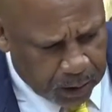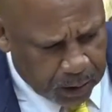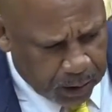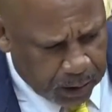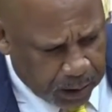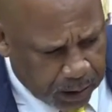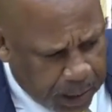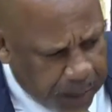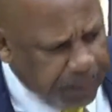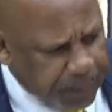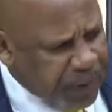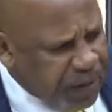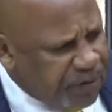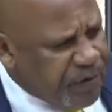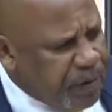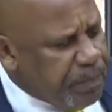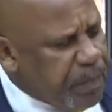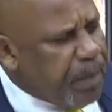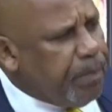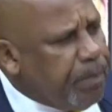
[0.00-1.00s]
I believe
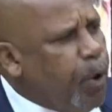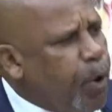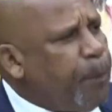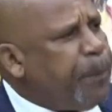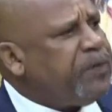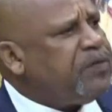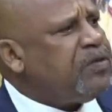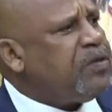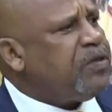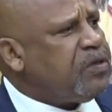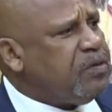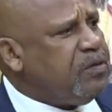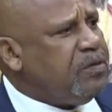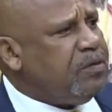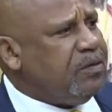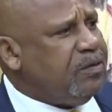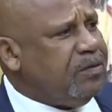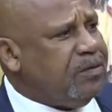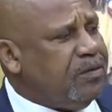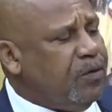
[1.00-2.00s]
the member opposite,
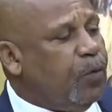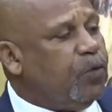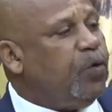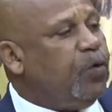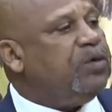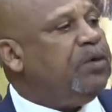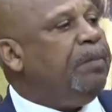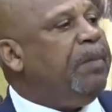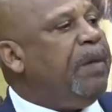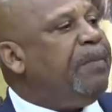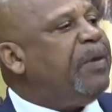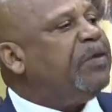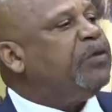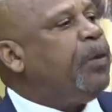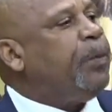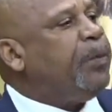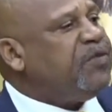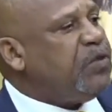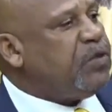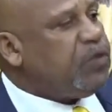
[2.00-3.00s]
although the members
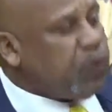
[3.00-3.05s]
opposite should